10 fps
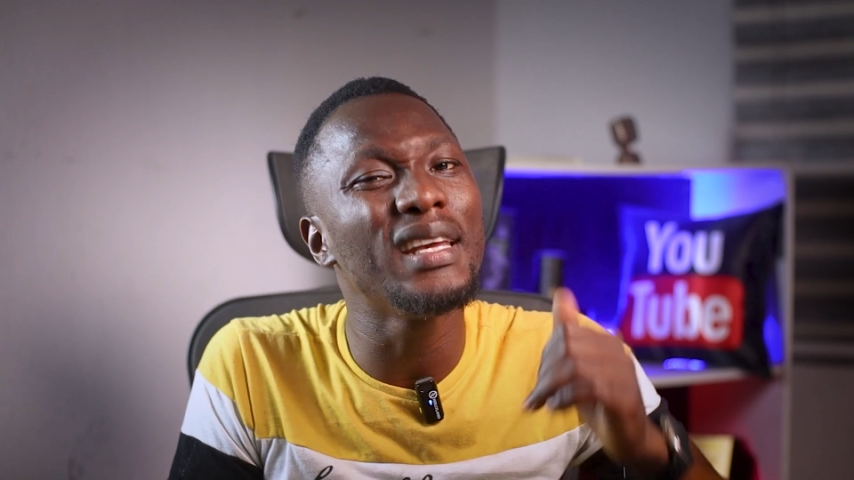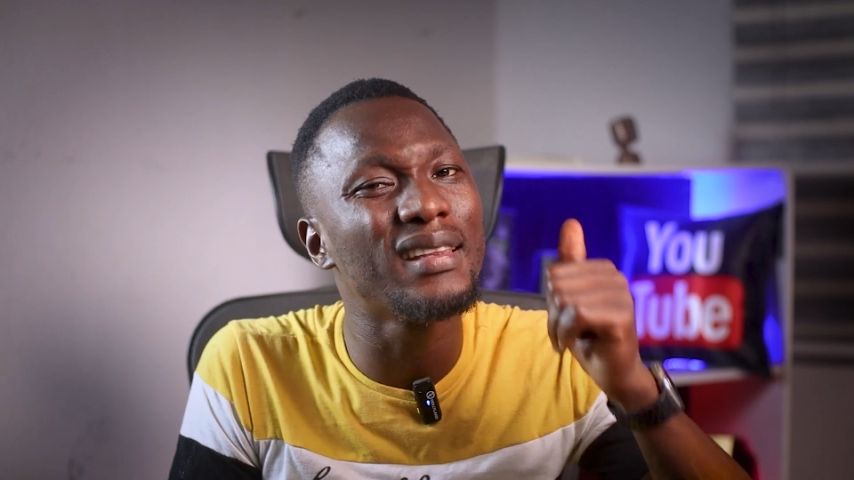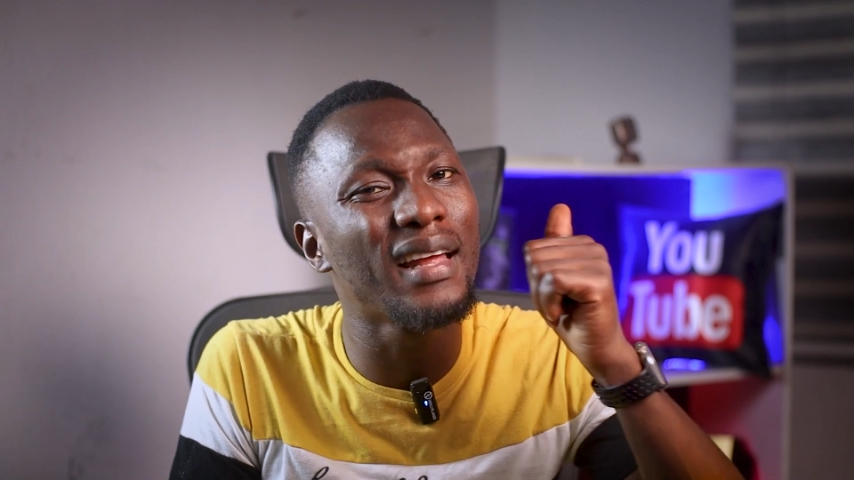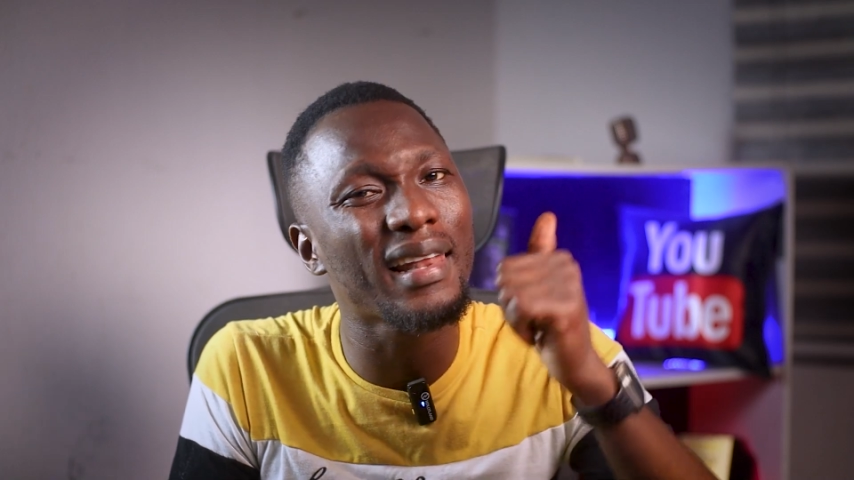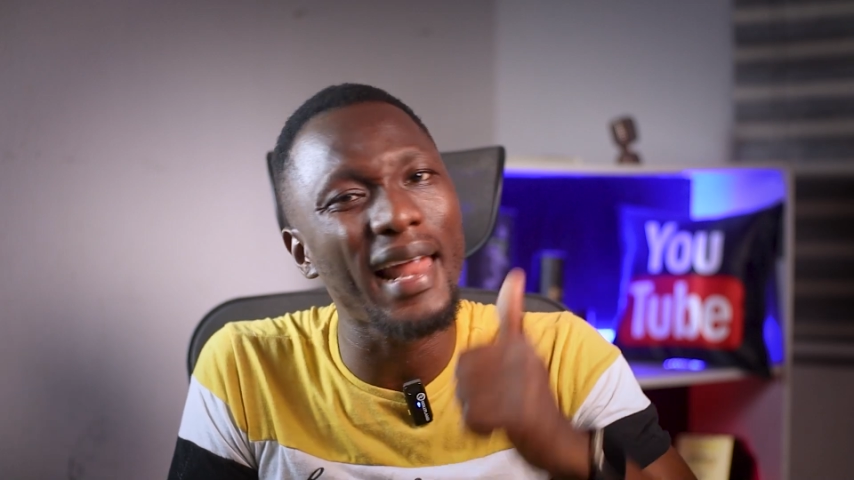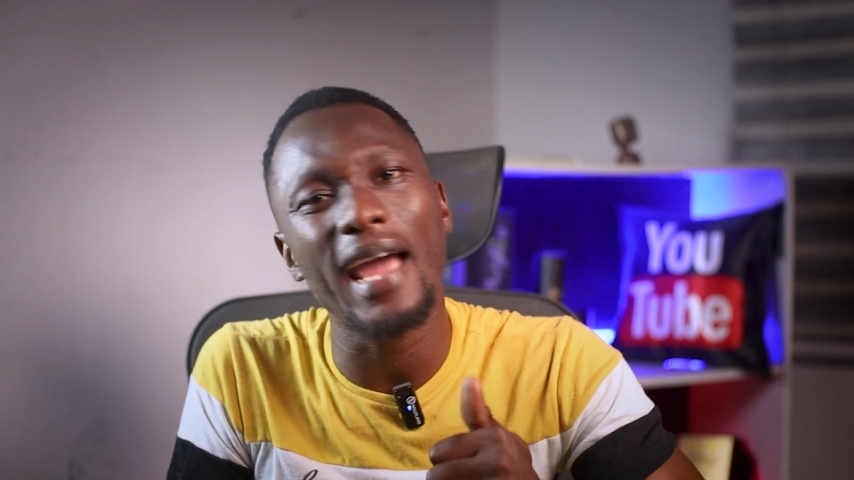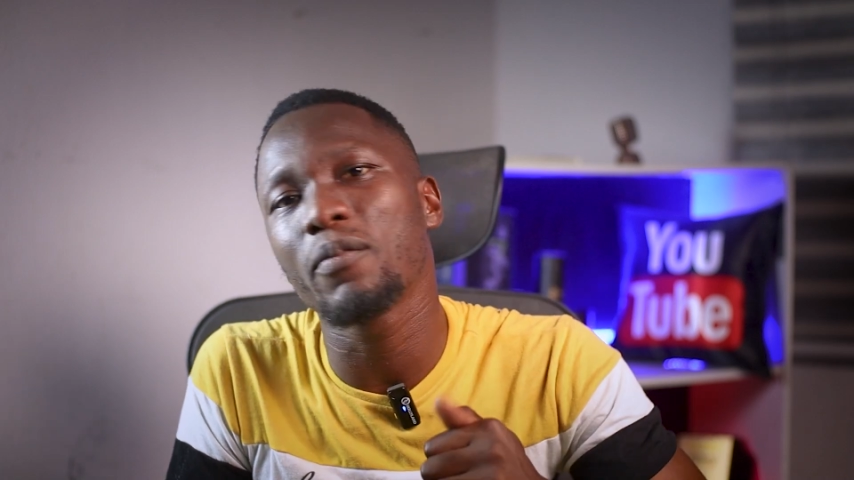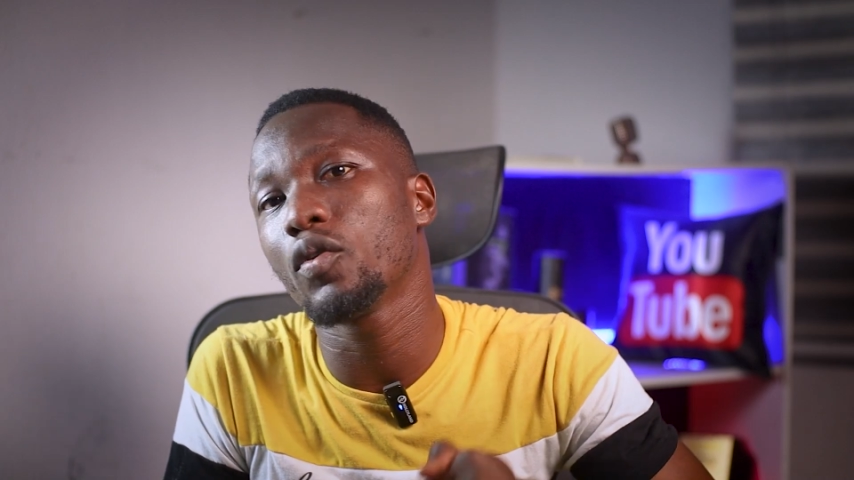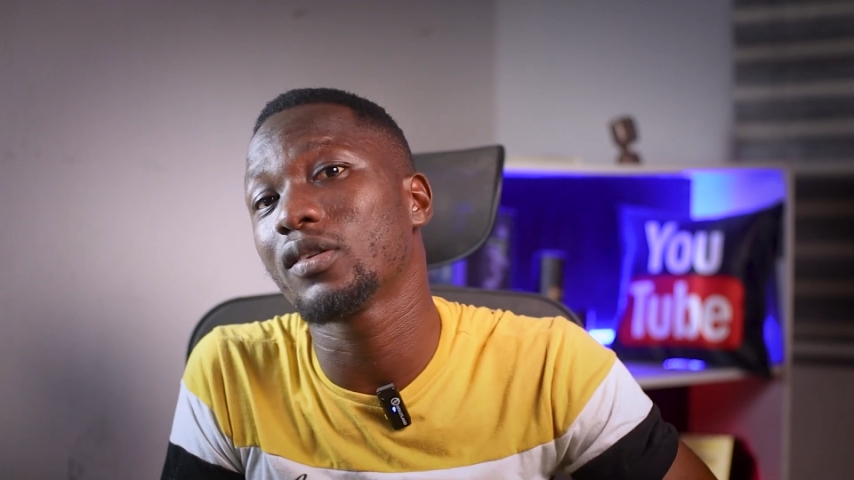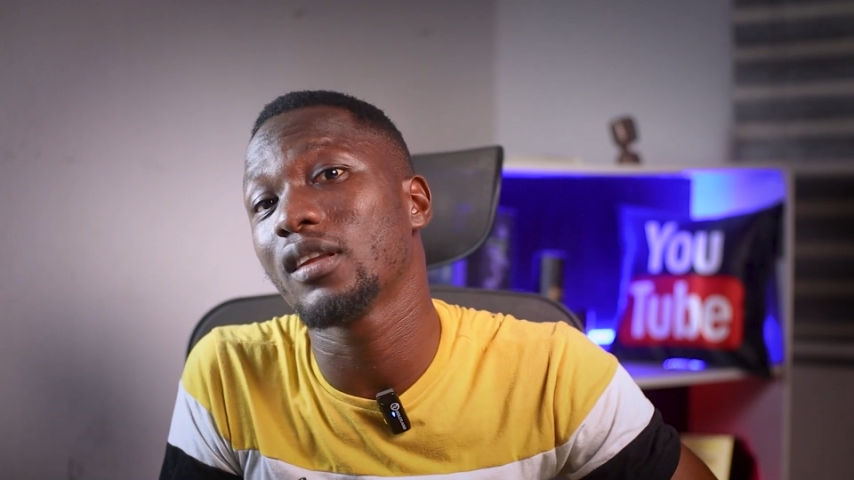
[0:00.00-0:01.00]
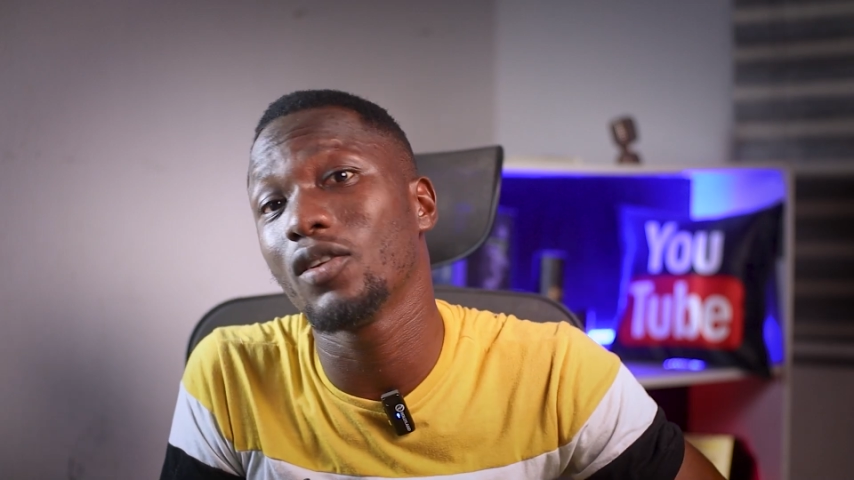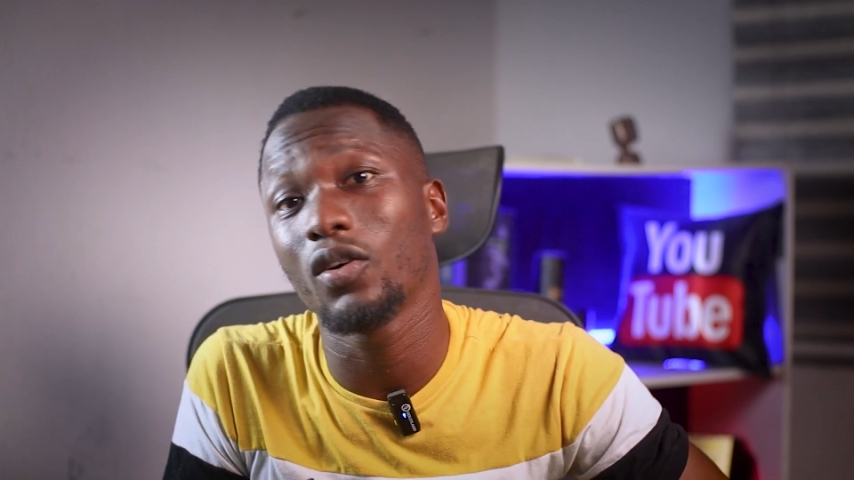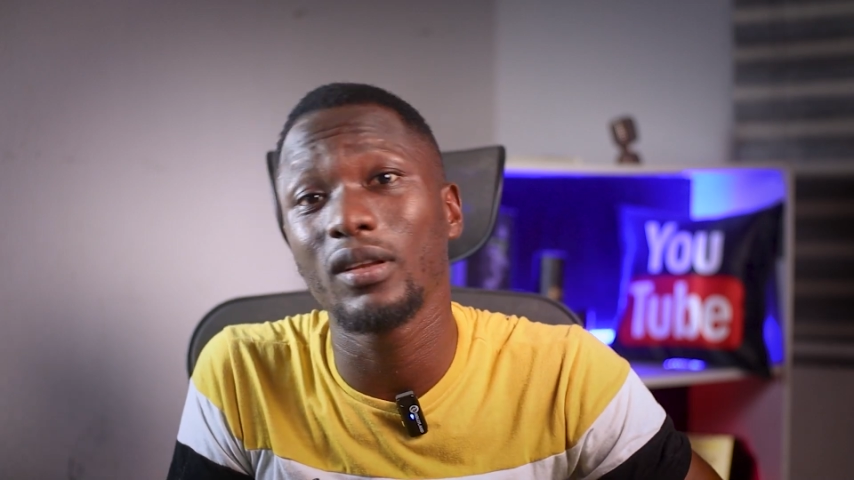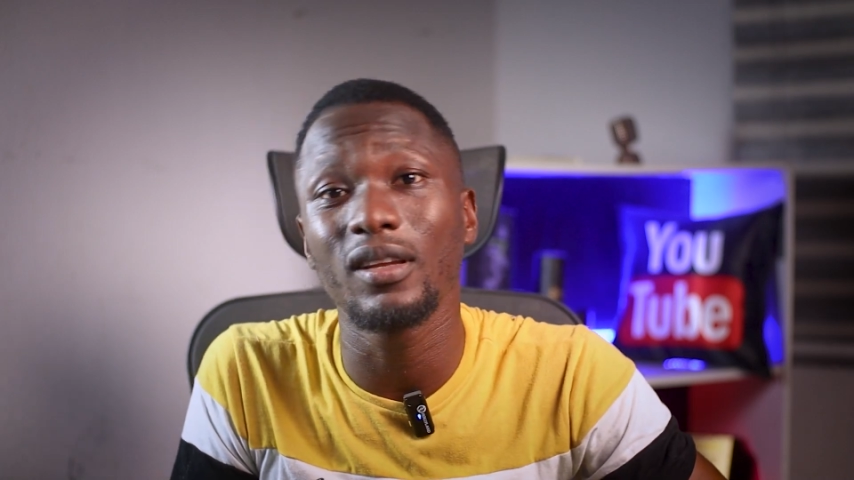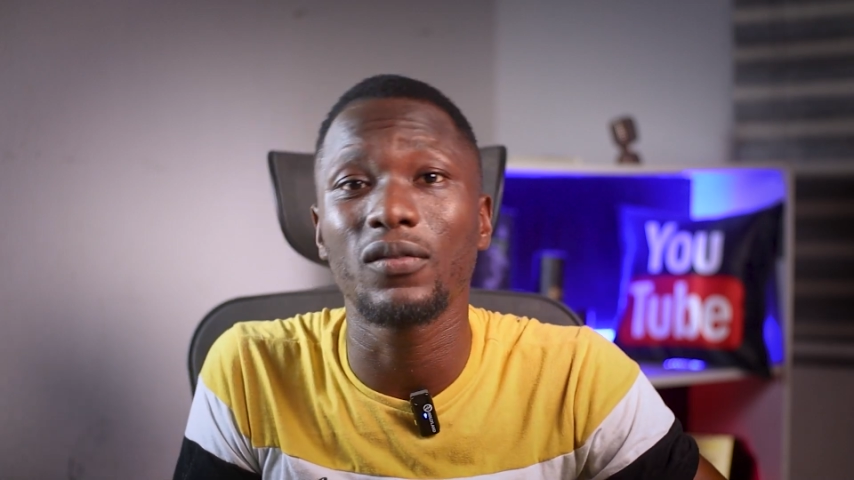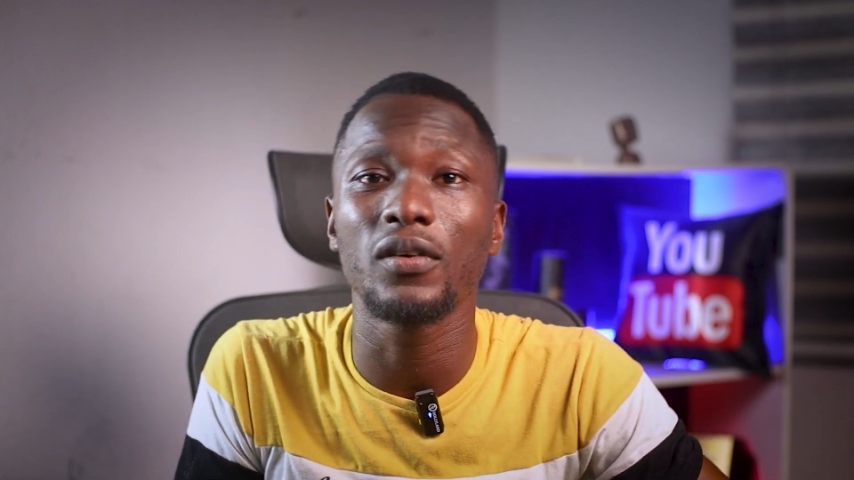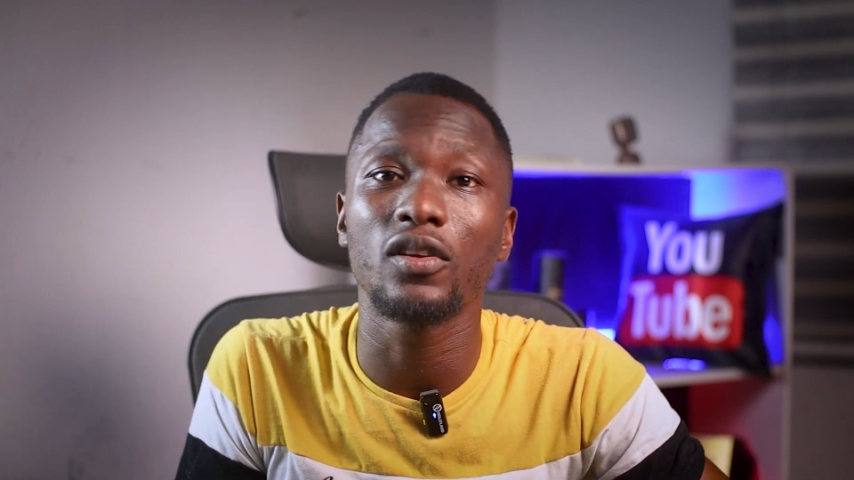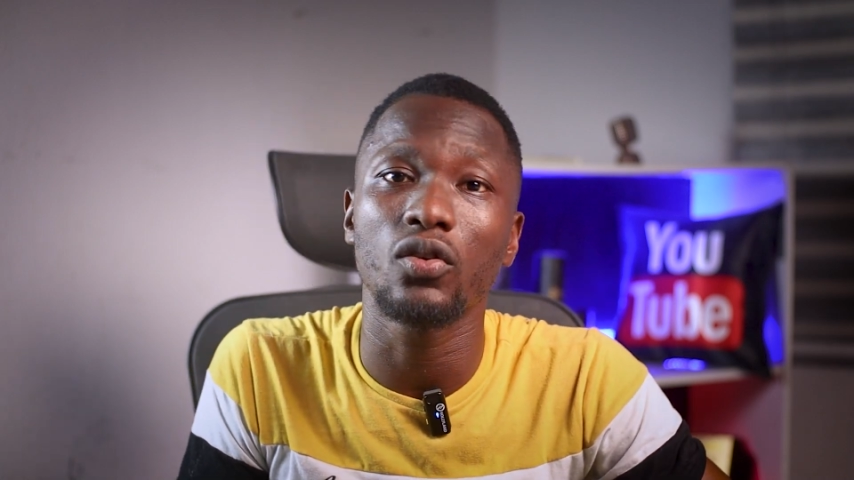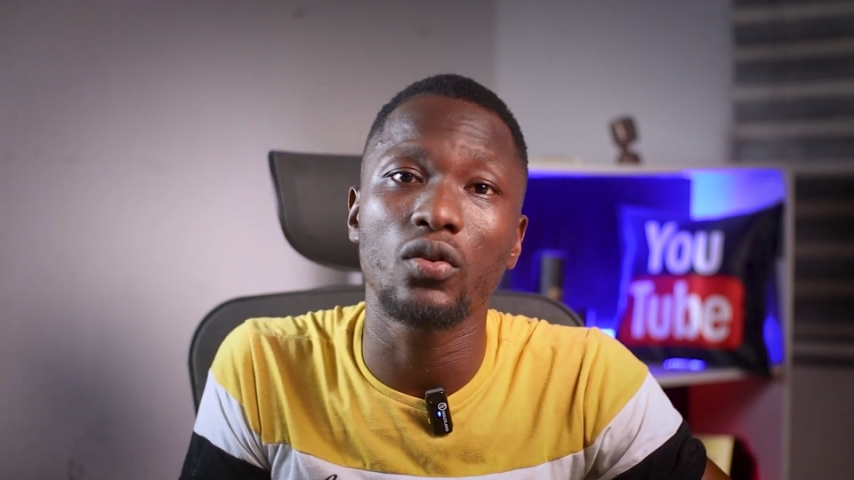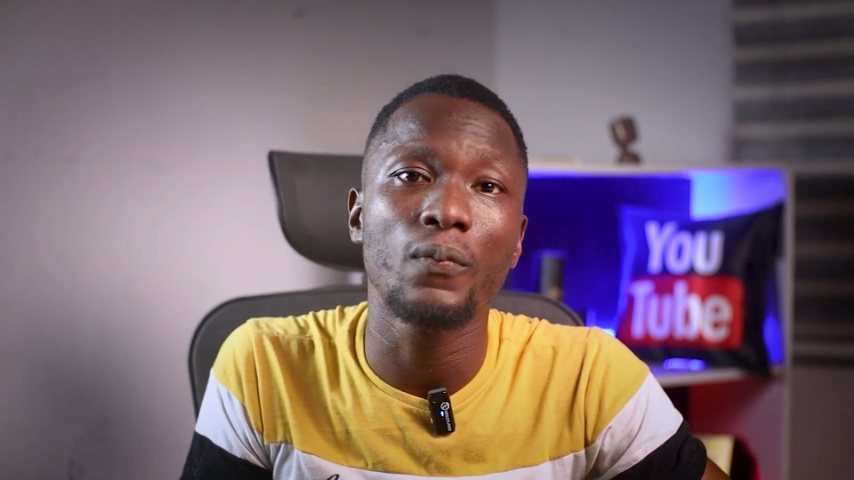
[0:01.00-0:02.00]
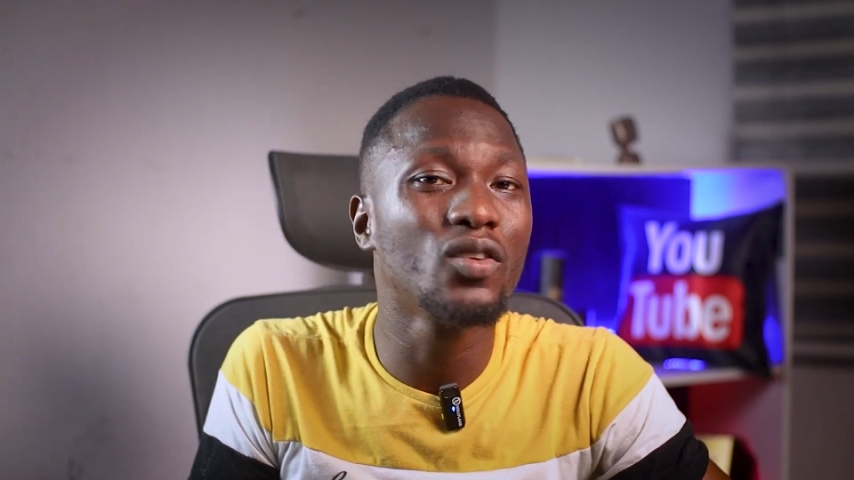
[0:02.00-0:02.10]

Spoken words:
hit the like button on this video.